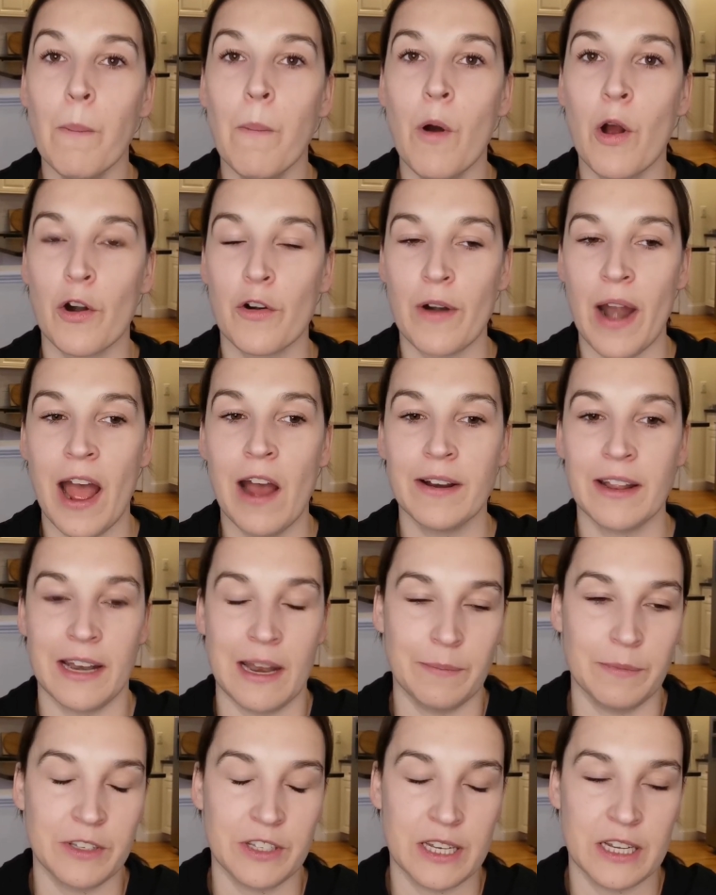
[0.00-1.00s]
more around,
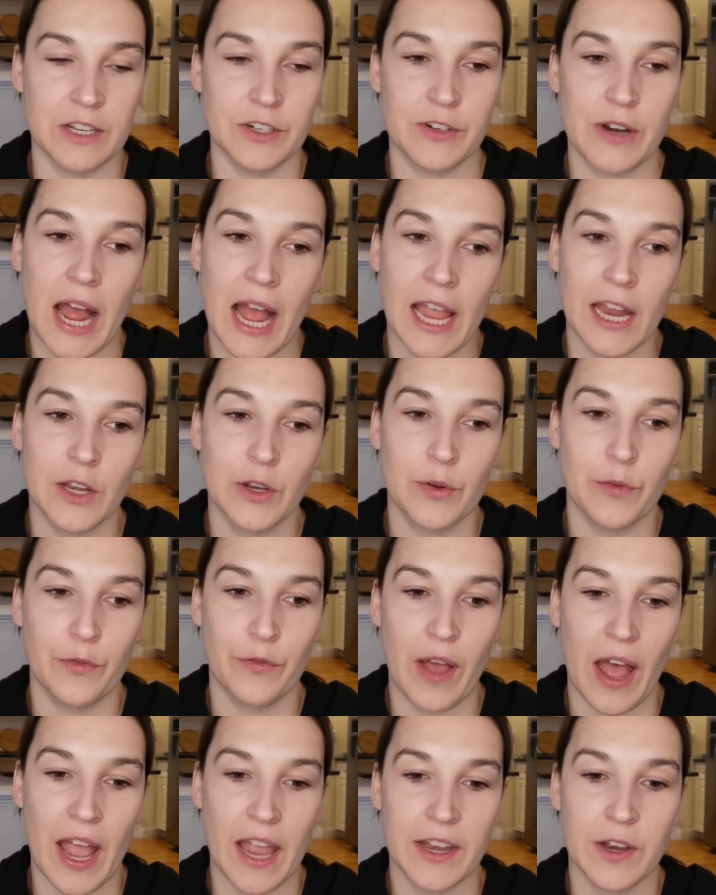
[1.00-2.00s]
and I'm still trying to
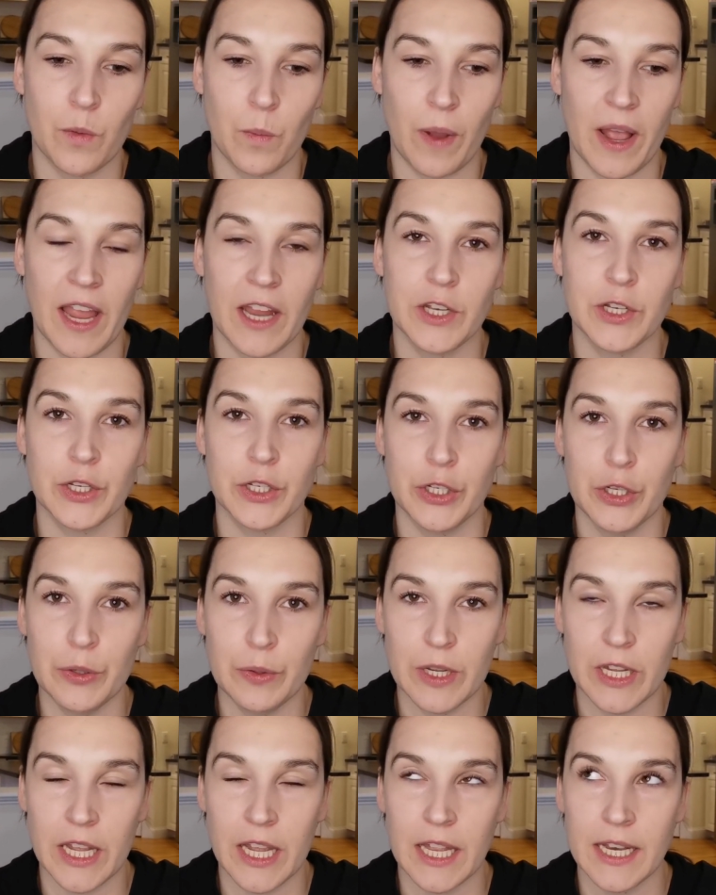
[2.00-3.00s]
find a way to
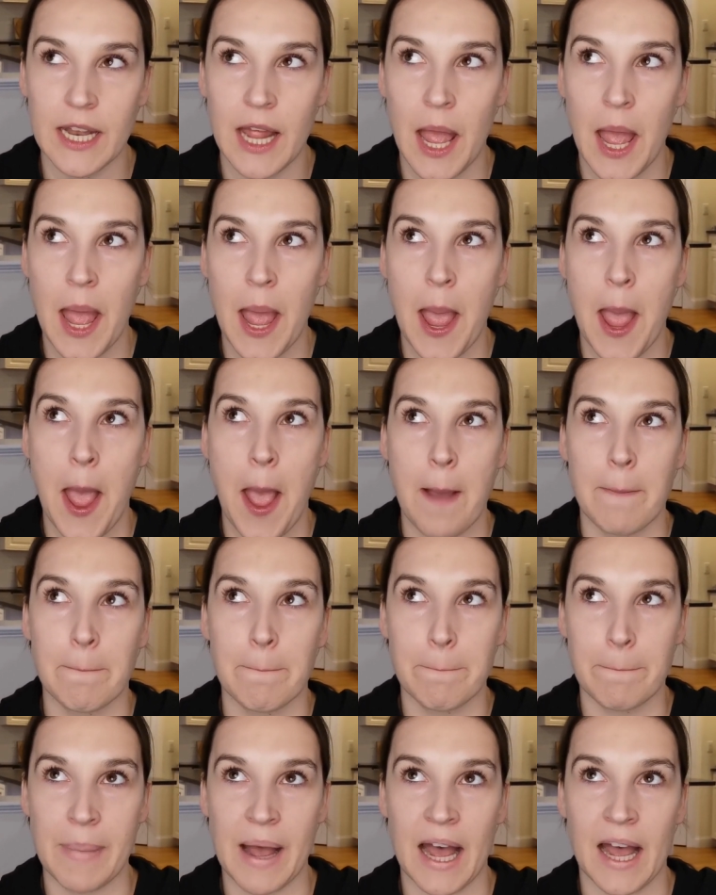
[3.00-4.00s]
do it,
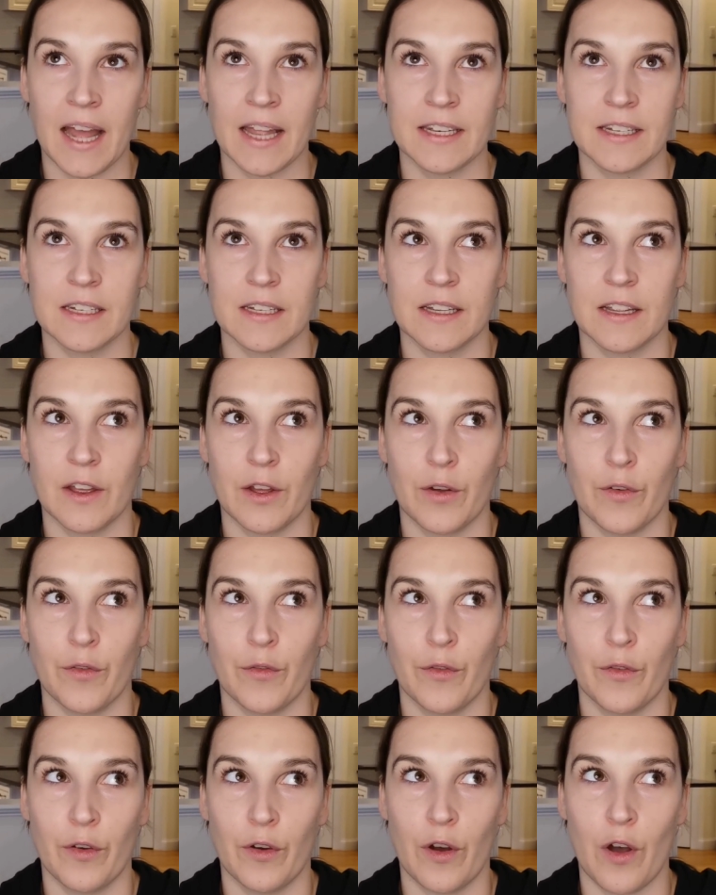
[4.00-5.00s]
but
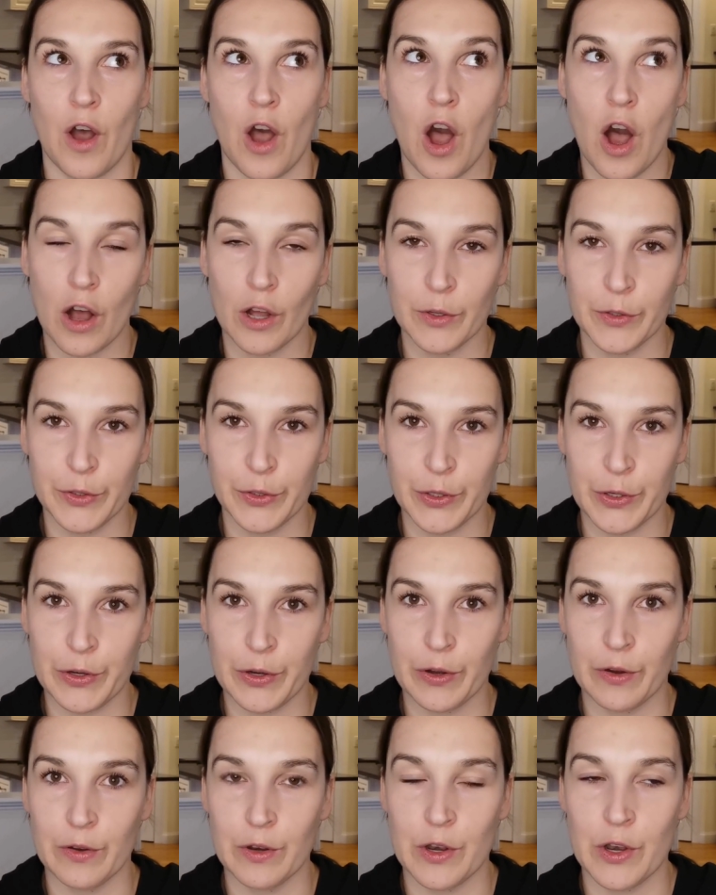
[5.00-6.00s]

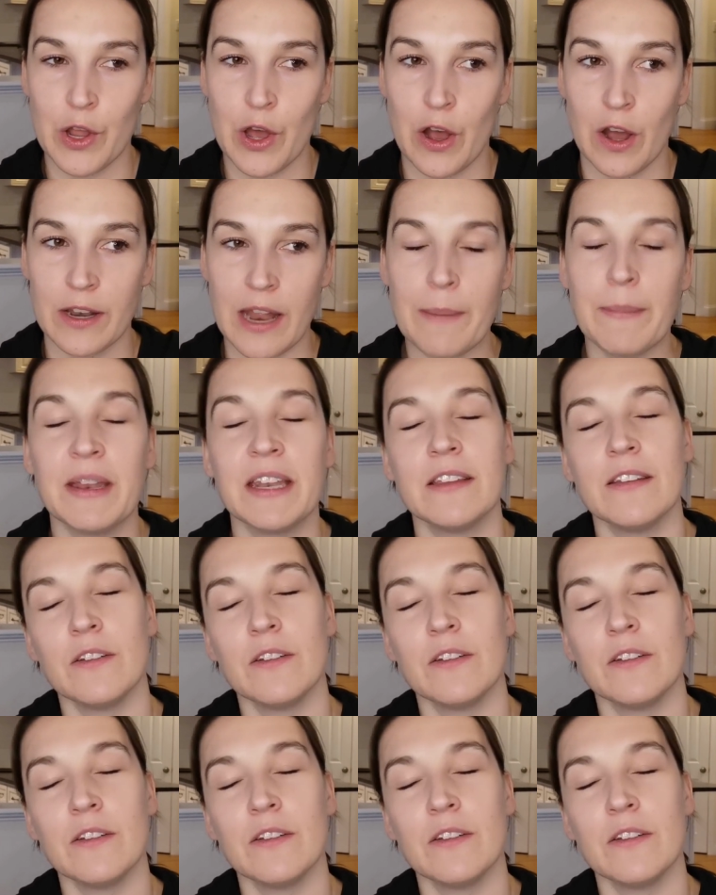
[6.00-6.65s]
also not...